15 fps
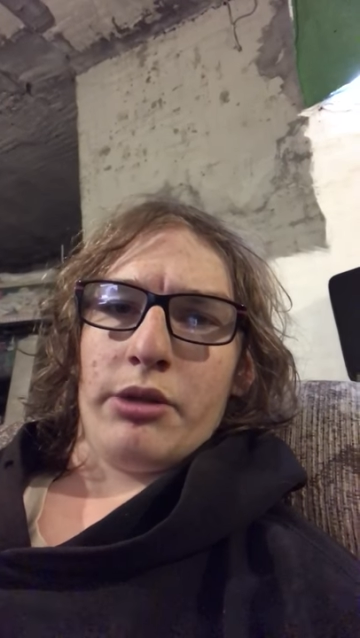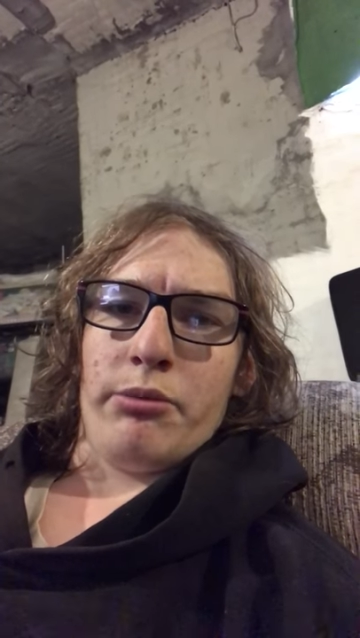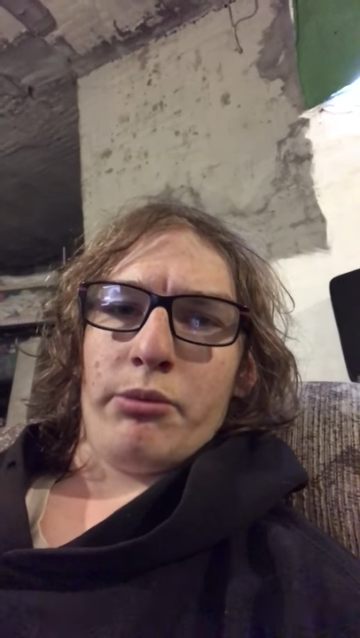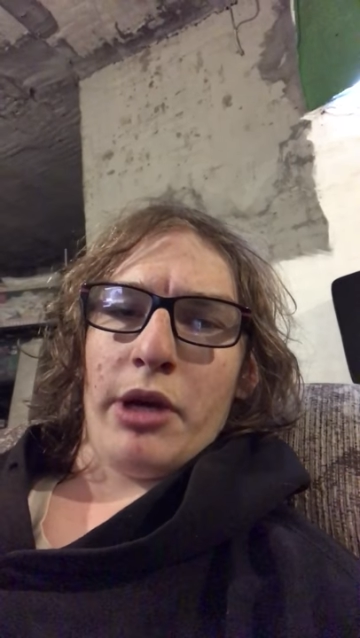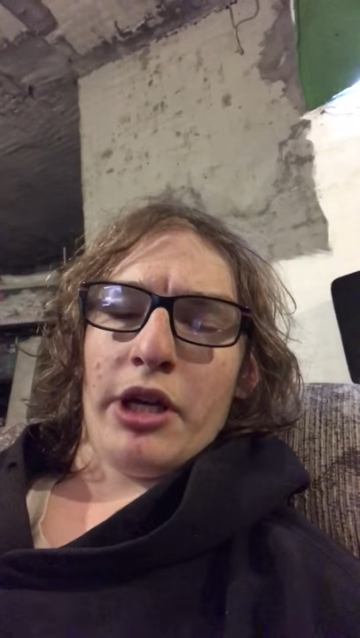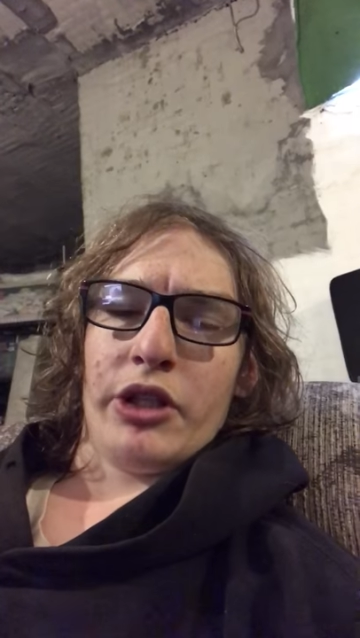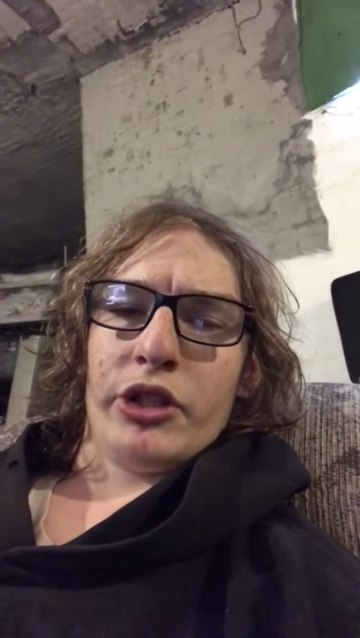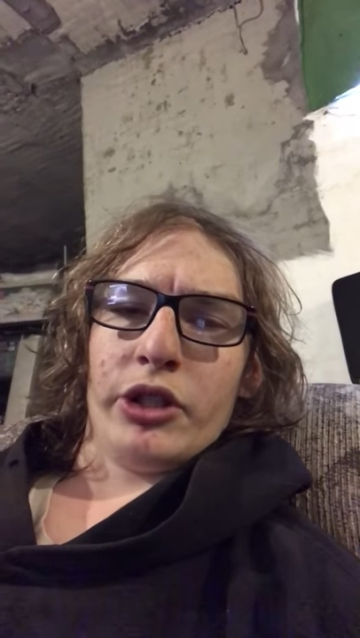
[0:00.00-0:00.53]

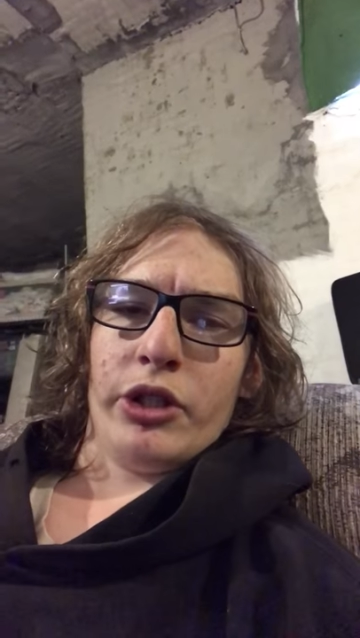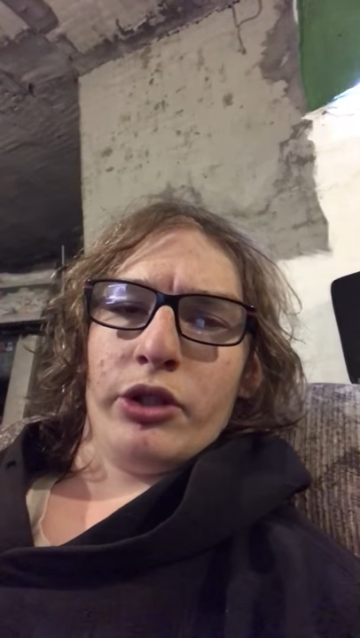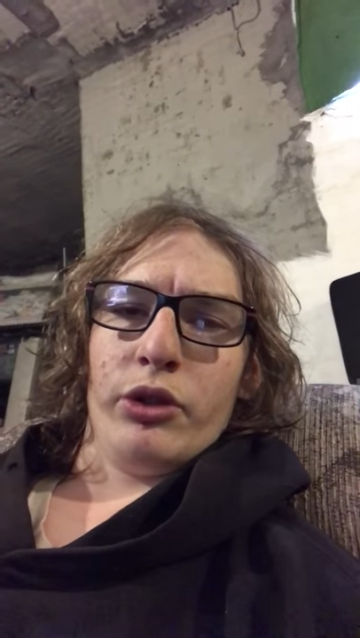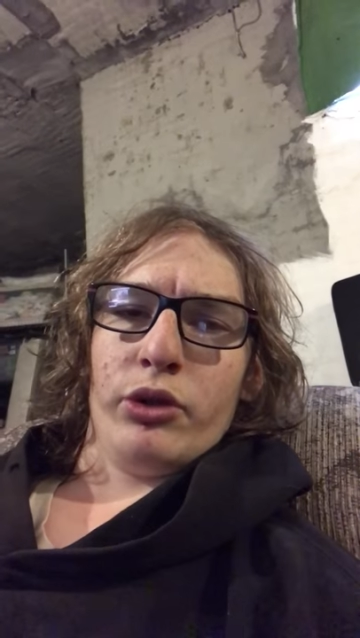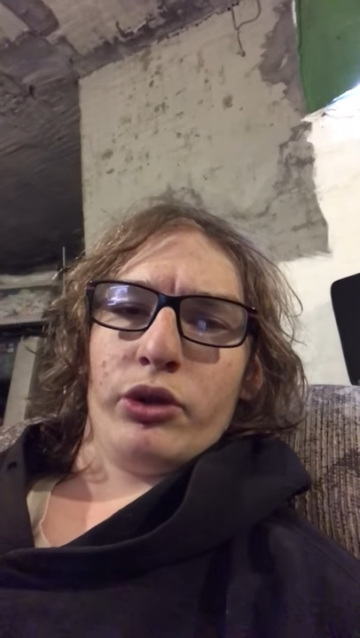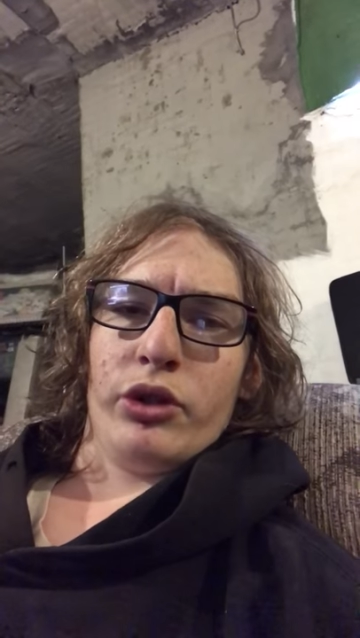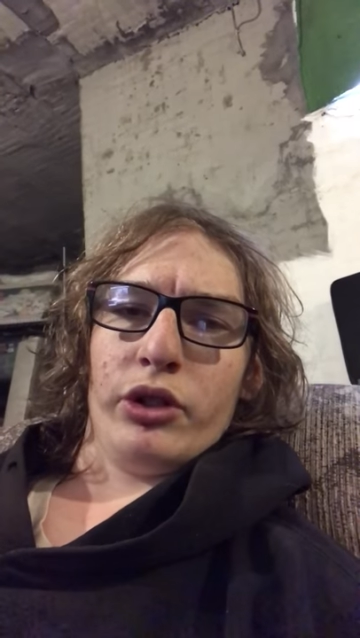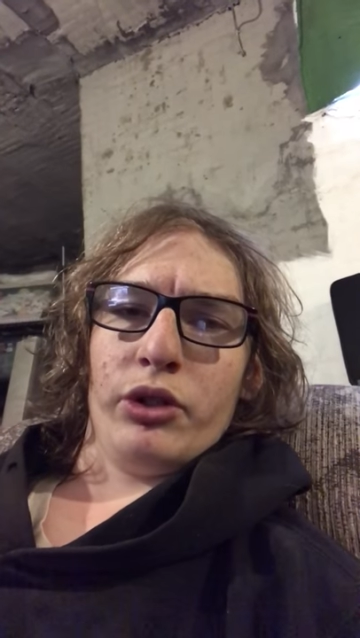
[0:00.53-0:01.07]
make sure
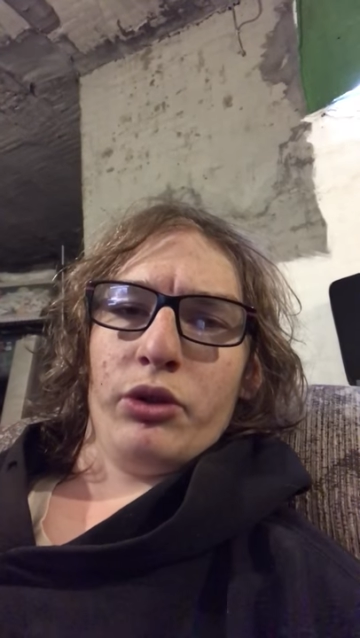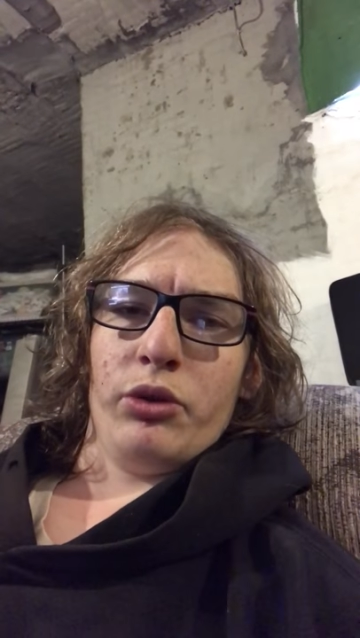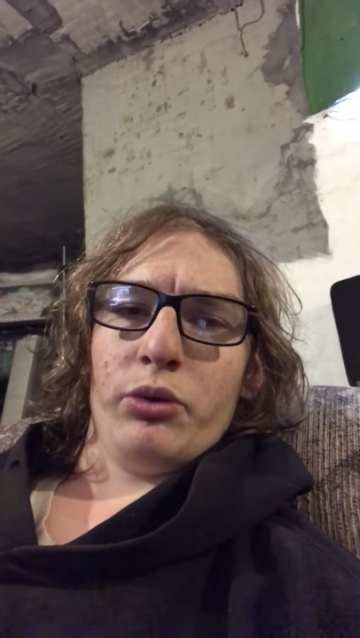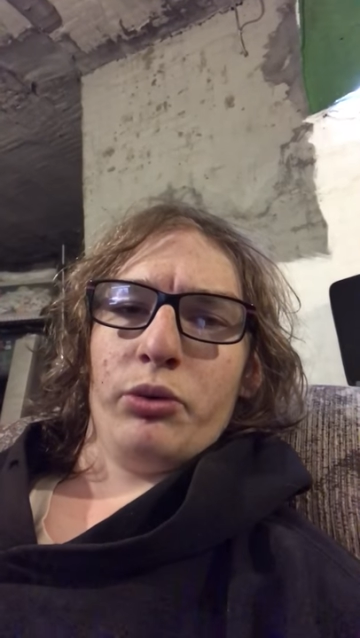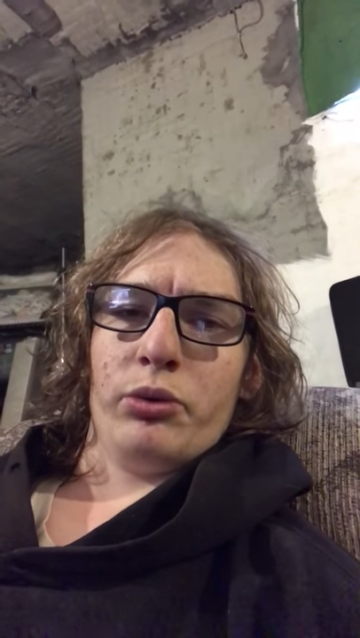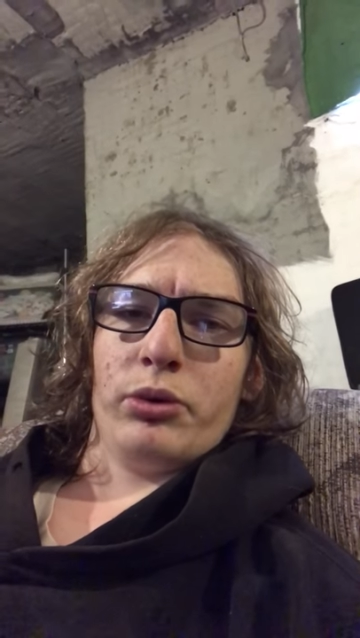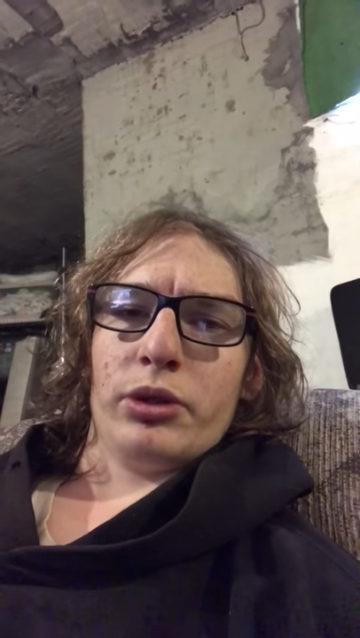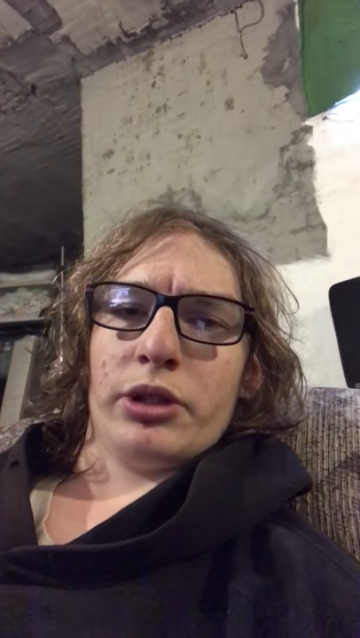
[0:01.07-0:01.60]
you
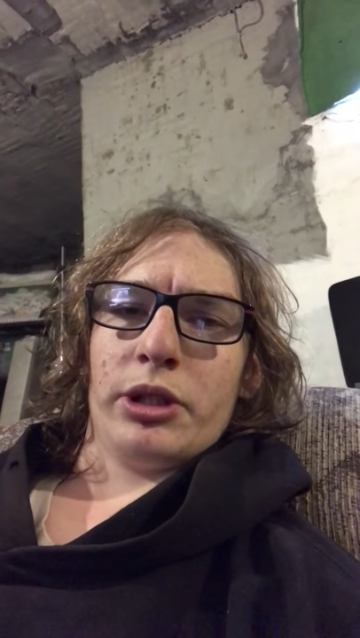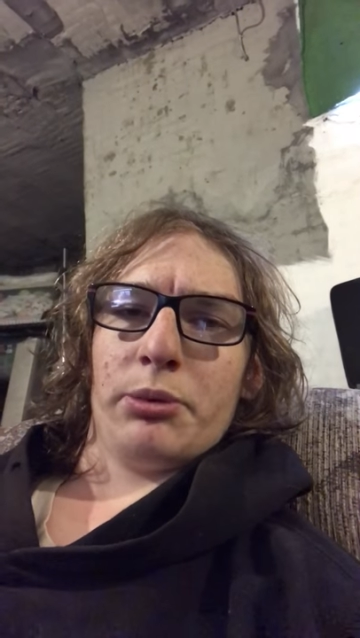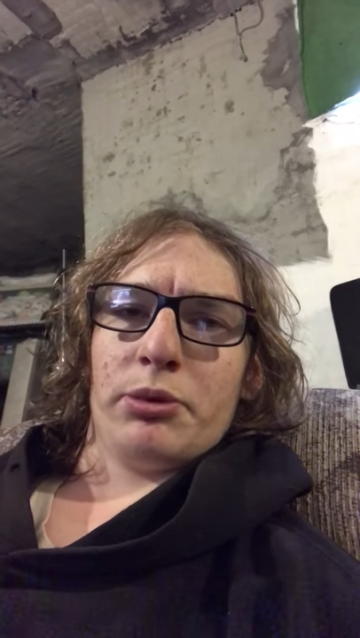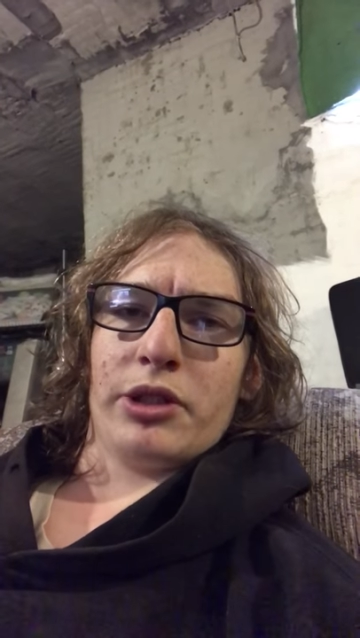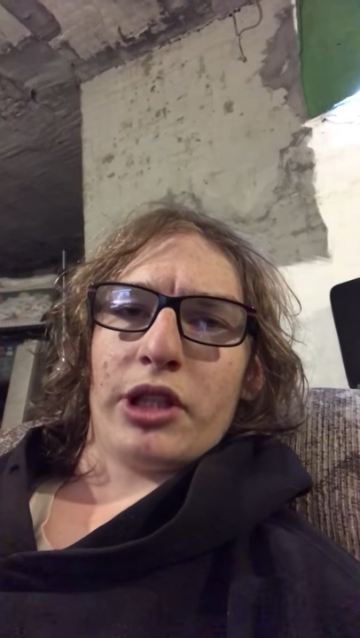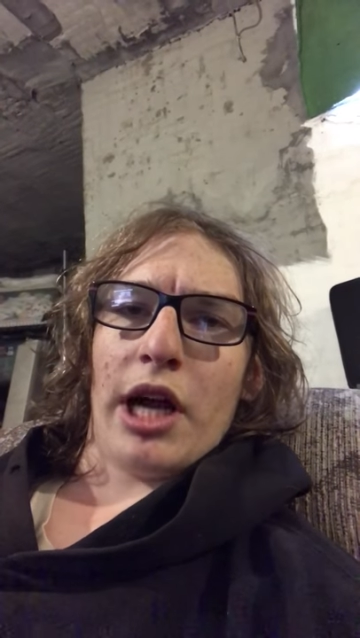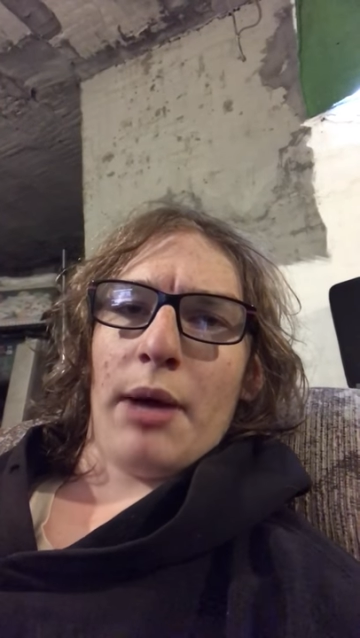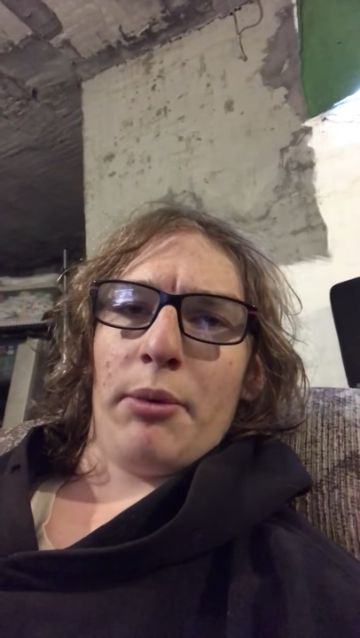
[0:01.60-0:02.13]
you
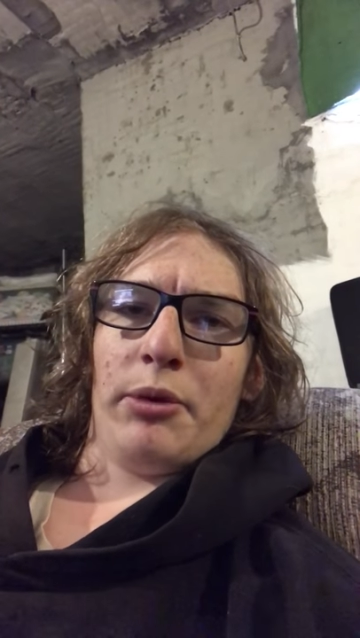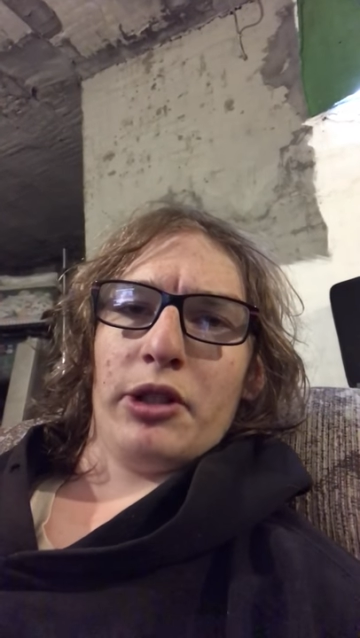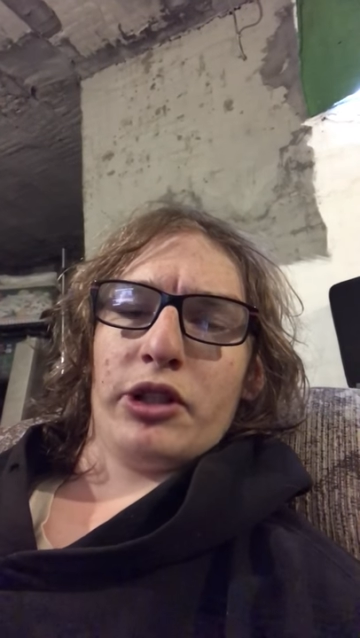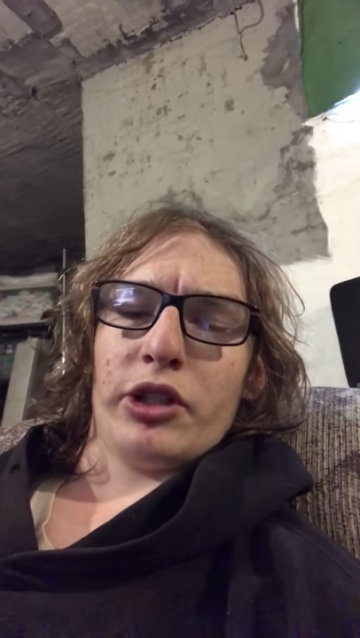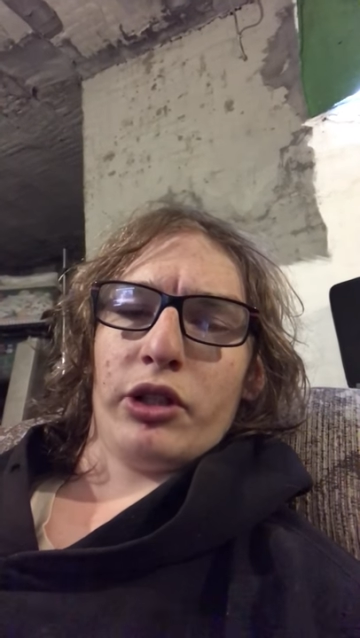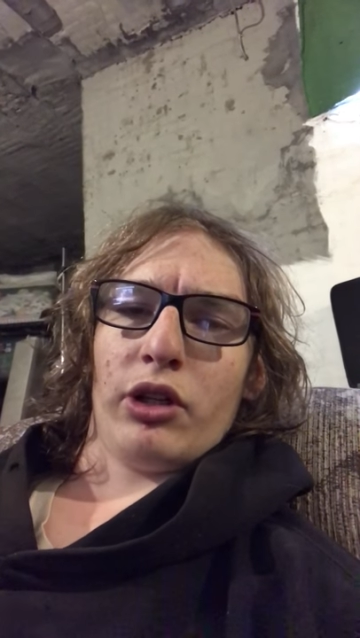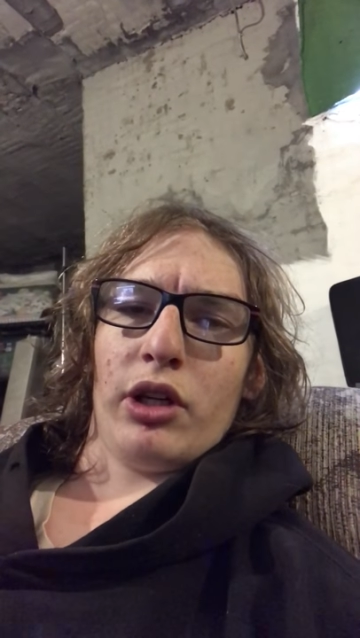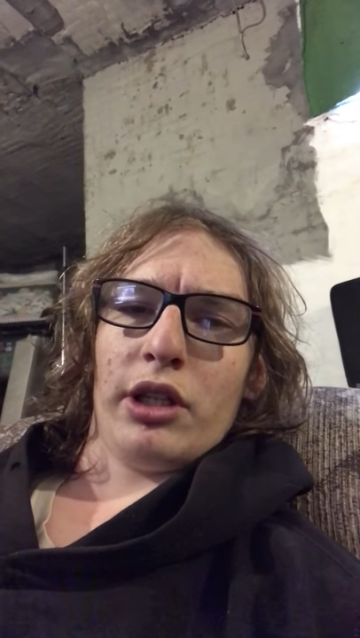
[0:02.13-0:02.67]
subscribe and
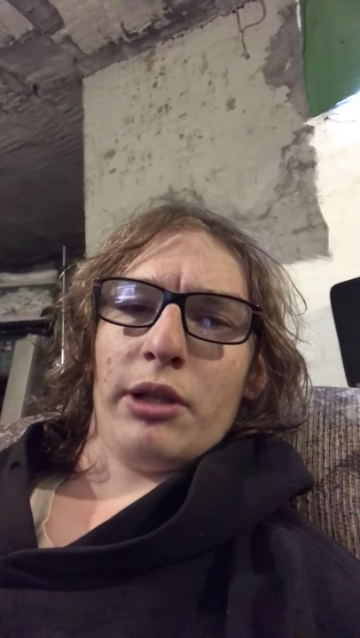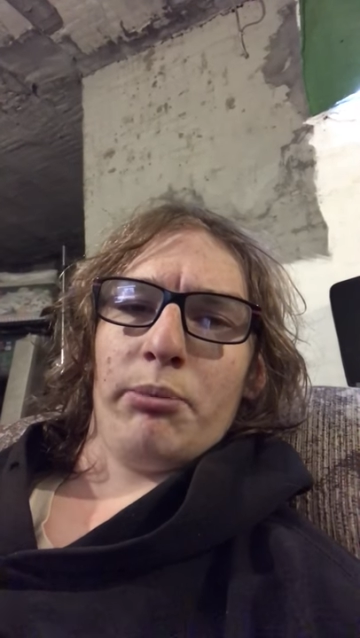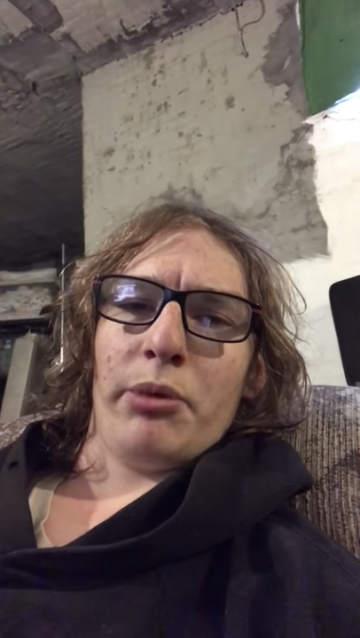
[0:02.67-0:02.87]
turn on the